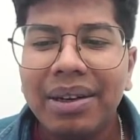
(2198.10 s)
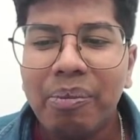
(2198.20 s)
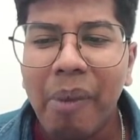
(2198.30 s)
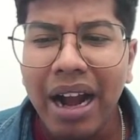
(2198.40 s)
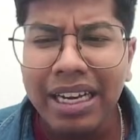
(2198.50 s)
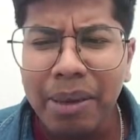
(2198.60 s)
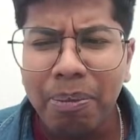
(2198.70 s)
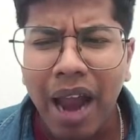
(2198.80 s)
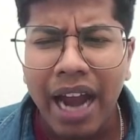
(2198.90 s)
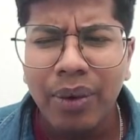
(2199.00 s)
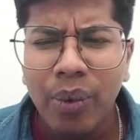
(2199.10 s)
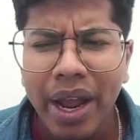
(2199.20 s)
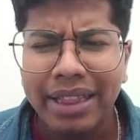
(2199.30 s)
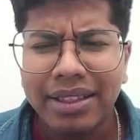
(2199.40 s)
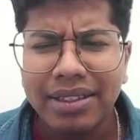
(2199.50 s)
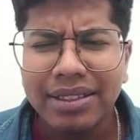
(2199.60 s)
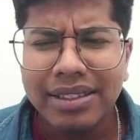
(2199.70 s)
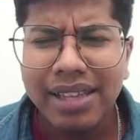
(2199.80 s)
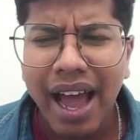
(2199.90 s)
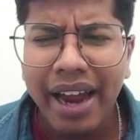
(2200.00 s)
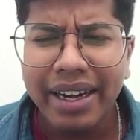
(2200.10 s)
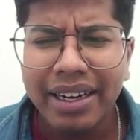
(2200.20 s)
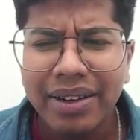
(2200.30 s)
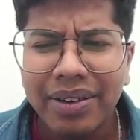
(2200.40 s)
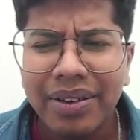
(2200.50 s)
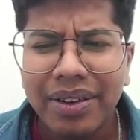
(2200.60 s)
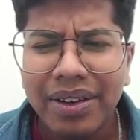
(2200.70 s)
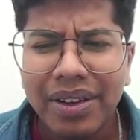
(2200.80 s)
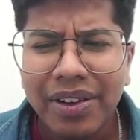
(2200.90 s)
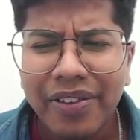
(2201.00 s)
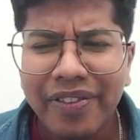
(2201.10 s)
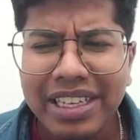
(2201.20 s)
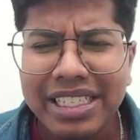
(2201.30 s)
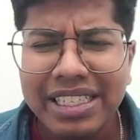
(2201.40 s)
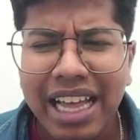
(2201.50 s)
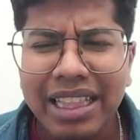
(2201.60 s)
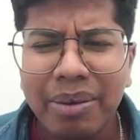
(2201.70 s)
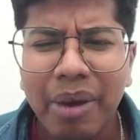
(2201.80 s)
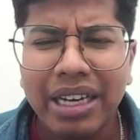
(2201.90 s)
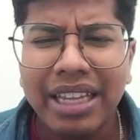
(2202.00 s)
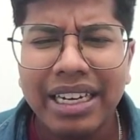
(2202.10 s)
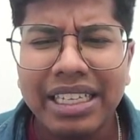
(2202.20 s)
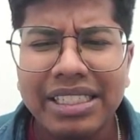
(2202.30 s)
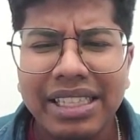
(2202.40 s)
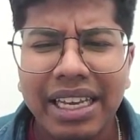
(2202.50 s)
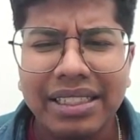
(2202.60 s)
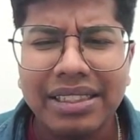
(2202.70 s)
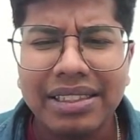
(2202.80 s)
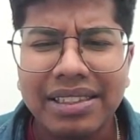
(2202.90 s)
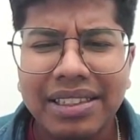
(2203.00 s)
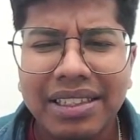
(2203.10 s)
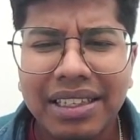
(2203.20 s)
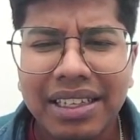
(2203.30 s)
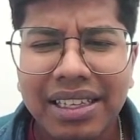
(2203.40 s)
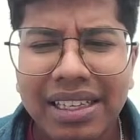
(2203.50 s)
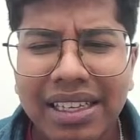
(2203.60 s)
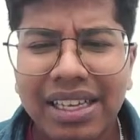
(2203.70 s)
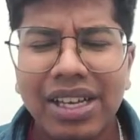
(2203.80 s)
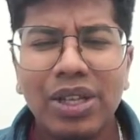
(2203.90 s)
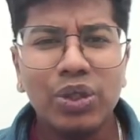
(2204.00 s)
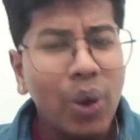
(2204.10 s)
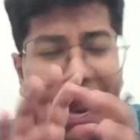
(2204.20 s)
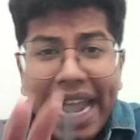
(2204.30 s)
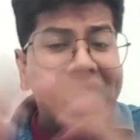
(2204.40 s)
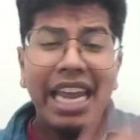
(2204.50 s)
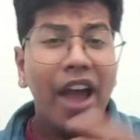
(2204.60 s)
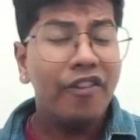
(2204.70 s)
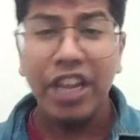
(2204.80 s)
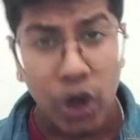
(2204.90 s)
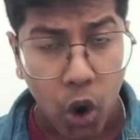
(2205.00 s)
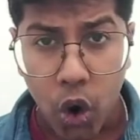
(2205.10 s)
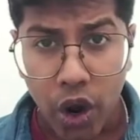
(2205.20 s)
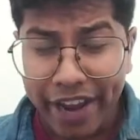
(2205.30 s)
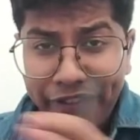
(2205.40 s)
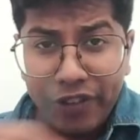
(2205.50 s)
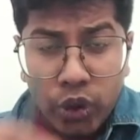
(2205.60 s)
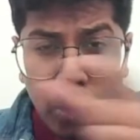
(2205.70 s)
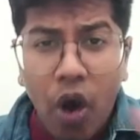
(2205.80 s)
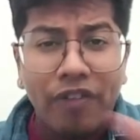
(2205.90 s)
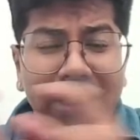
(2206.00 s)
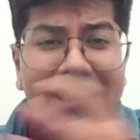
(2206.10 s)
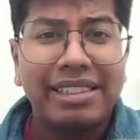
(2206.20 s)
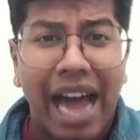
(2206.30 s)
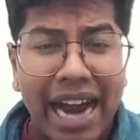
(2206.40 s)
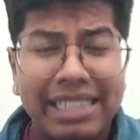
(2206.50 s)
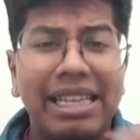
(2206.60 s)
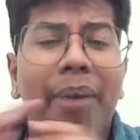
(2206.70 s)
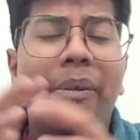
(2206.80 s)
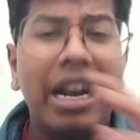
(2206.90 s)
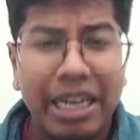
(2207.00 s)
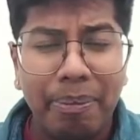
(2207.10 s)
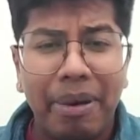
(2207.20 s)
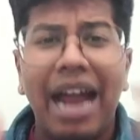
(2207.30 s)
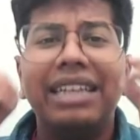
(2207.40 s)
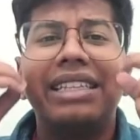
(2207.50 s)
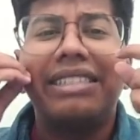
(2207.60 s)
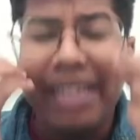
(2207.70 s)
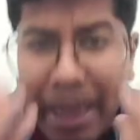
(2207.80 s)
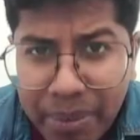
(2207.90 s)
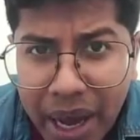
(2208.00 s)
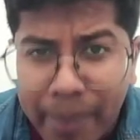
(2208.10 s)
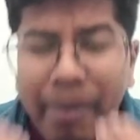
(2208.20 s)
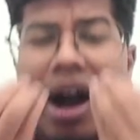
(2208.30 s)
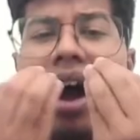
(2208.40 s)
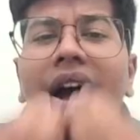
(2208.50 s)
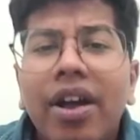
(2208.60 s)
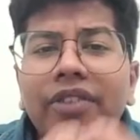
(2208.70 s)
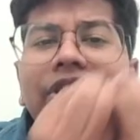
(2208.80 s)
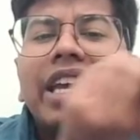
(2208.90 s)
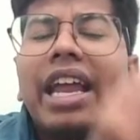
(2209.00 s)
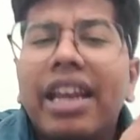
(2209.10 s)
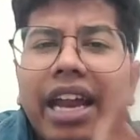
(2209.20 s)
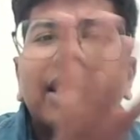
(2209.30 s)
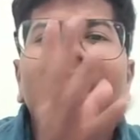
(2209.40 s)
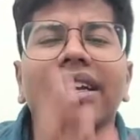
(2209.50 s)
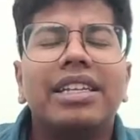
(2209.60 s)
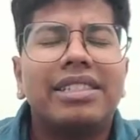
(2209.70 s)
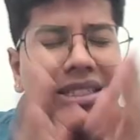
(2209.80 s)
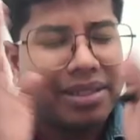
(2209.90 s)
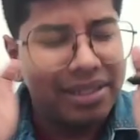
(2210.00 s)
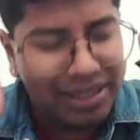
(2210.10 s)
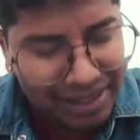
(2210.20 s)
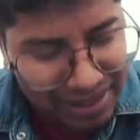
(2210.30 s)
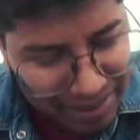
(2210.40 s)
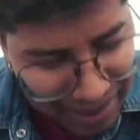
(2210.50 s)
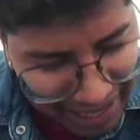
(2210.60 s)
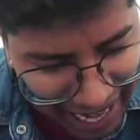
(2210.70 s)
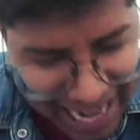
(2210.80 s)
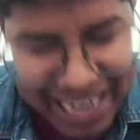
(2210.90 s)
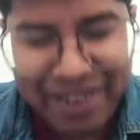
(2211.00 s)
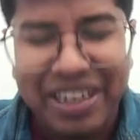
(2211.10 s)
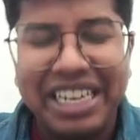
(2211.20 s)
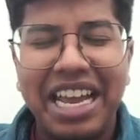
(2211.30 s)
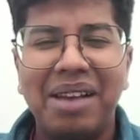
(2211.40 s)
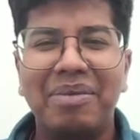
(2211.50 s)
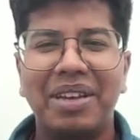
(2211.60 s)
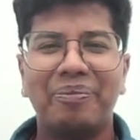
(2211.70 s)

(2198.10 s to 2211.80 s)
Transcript: multiplied with side, which is nothing but 36. So area we know. If two of the sides are multiplied the same number, we can get 36. Can anyone tell me?